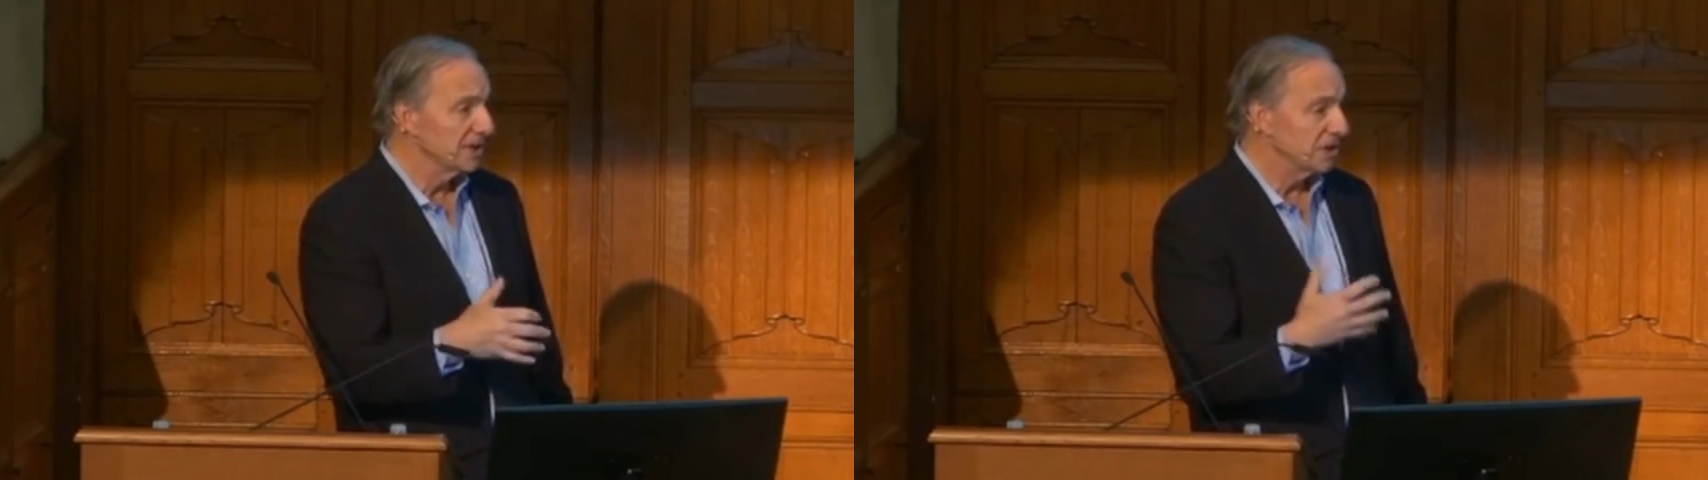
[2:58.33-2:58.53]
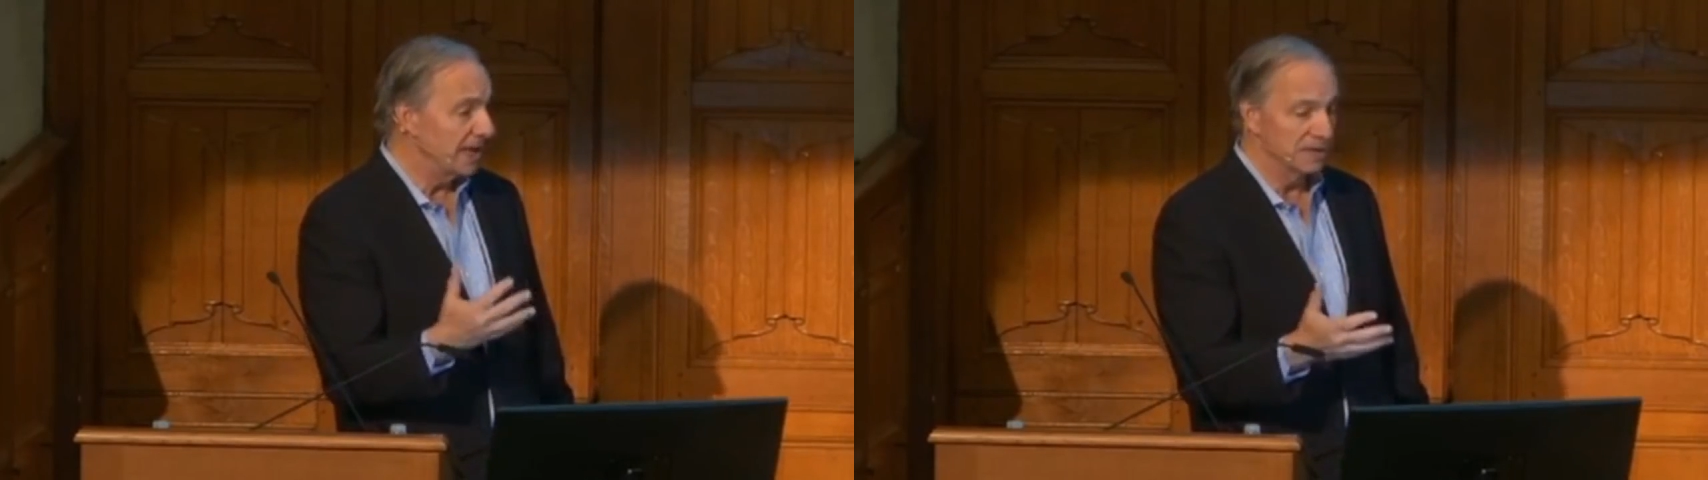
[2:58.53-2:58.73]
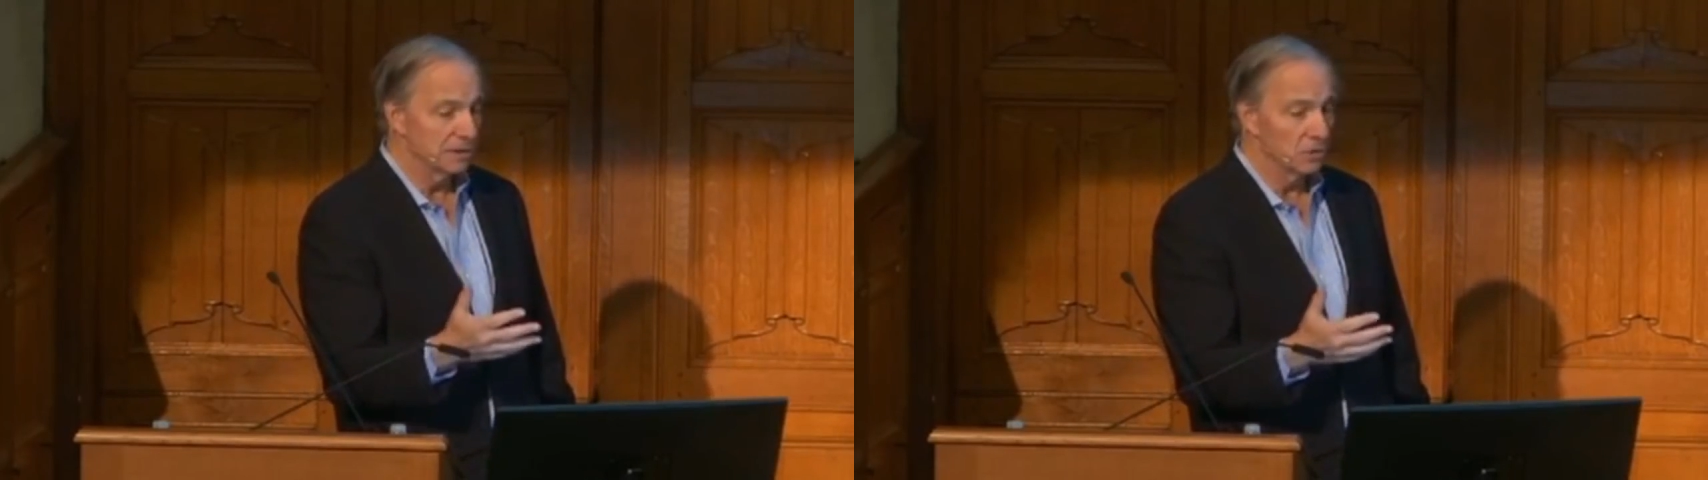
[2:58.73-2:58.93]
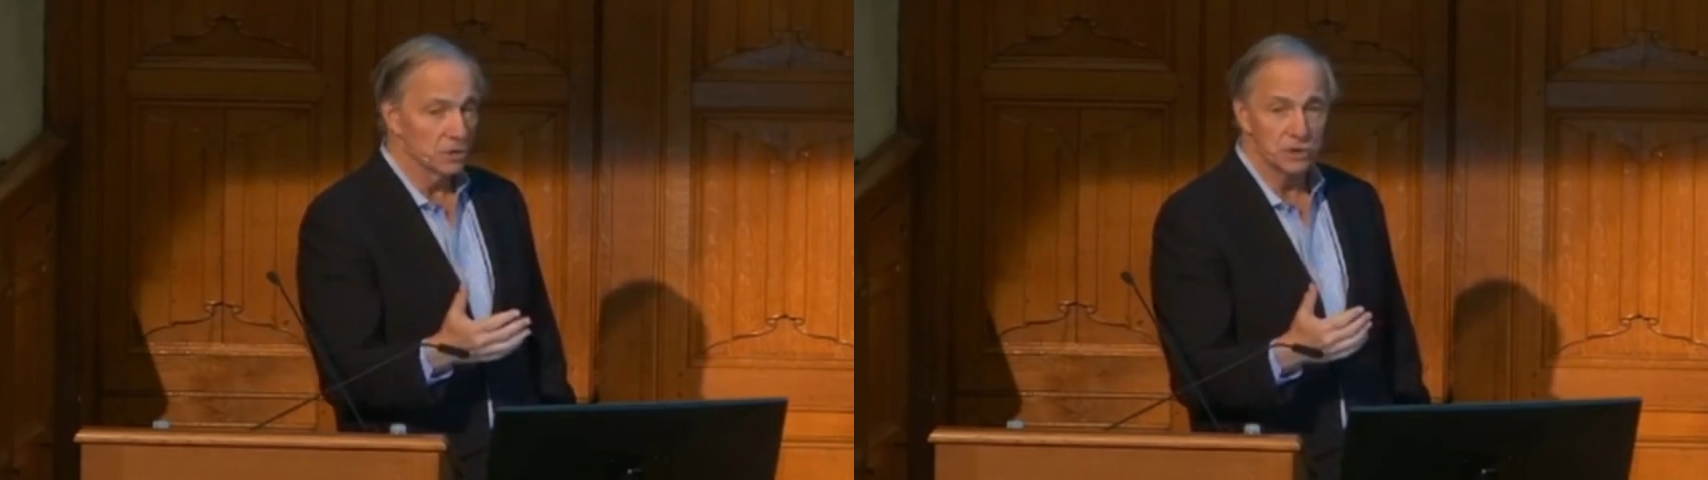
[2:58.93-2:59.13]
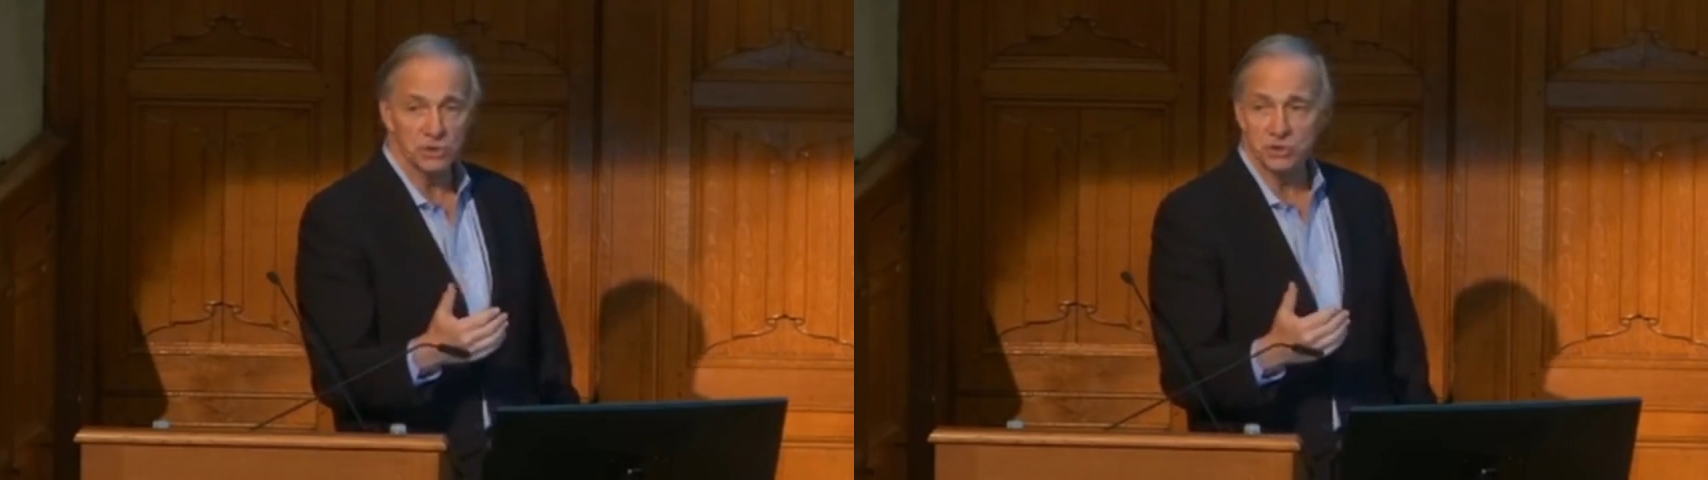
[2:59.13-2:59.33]
can't
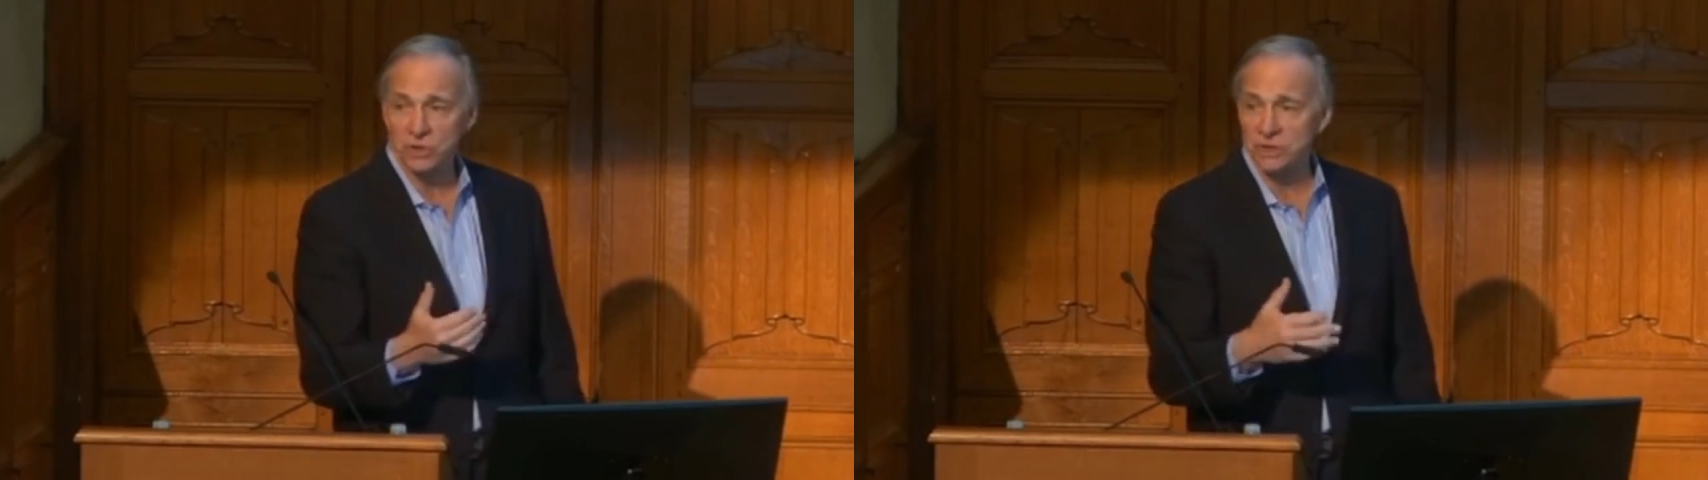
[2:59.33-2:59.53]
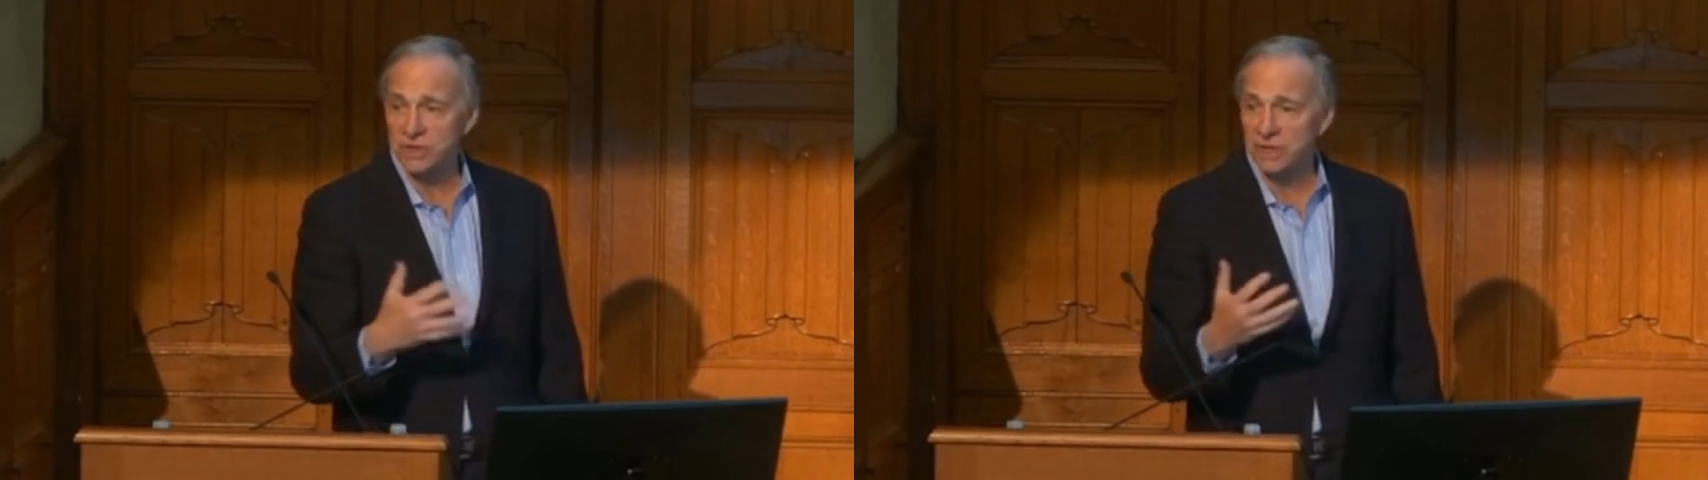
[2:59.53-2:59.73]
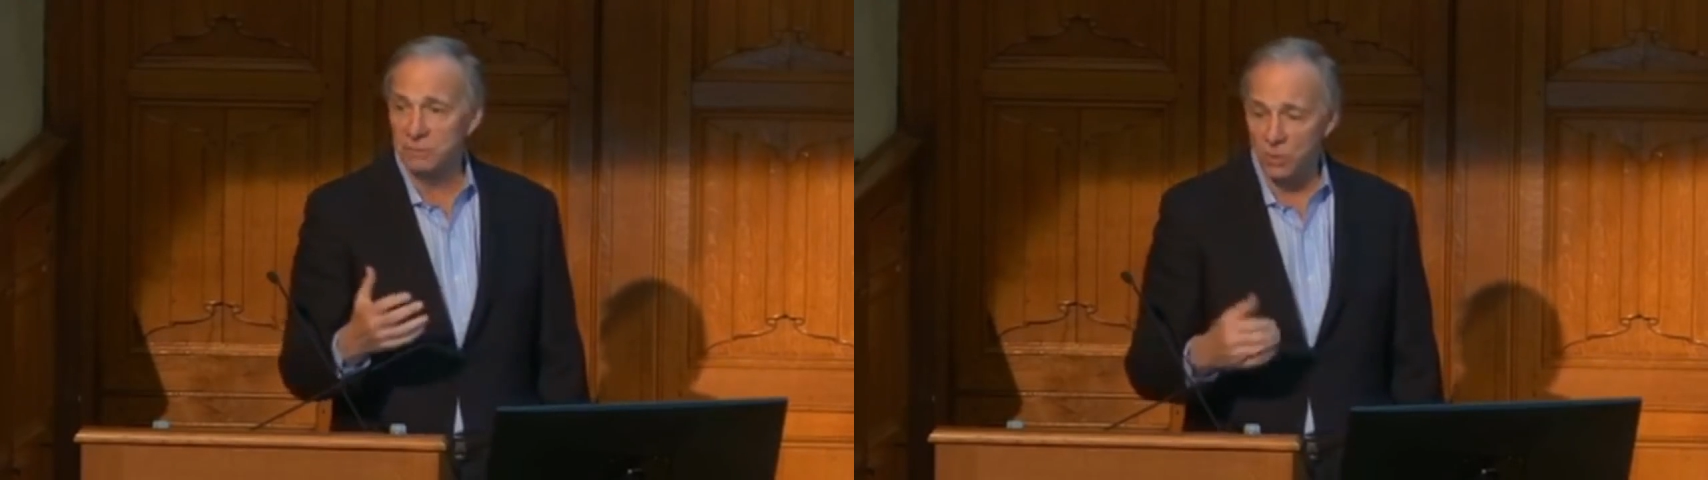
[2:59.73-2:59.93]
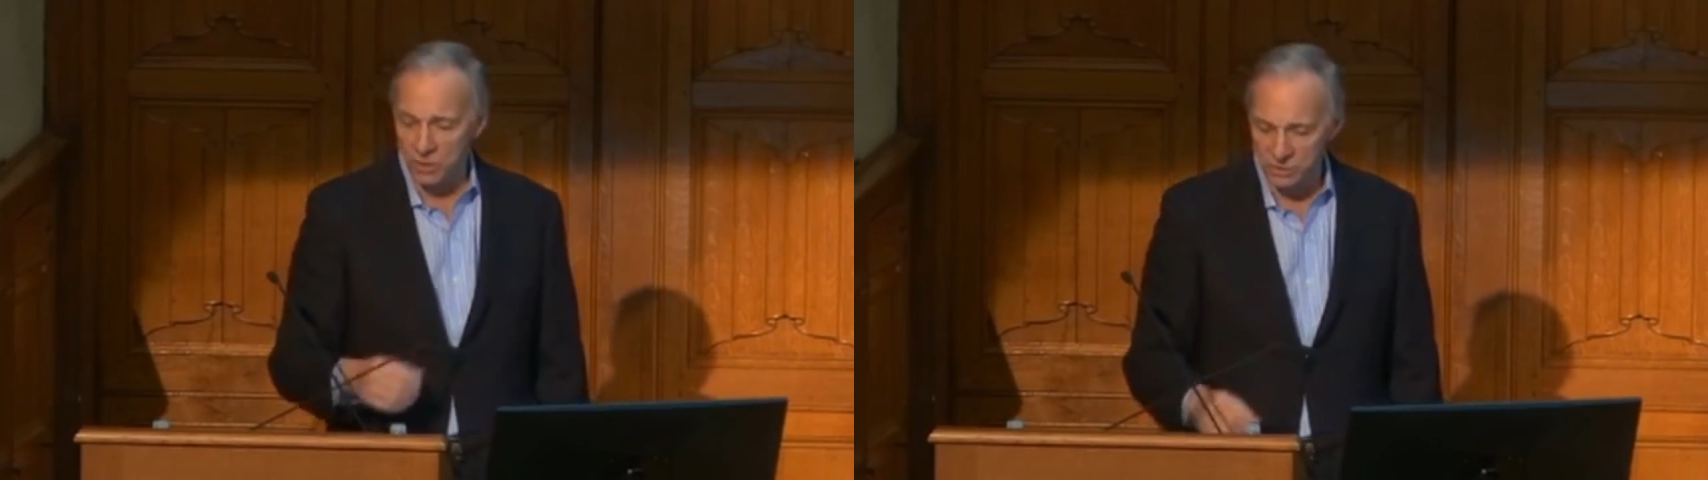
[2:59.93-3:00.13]
lower interest rates anymore,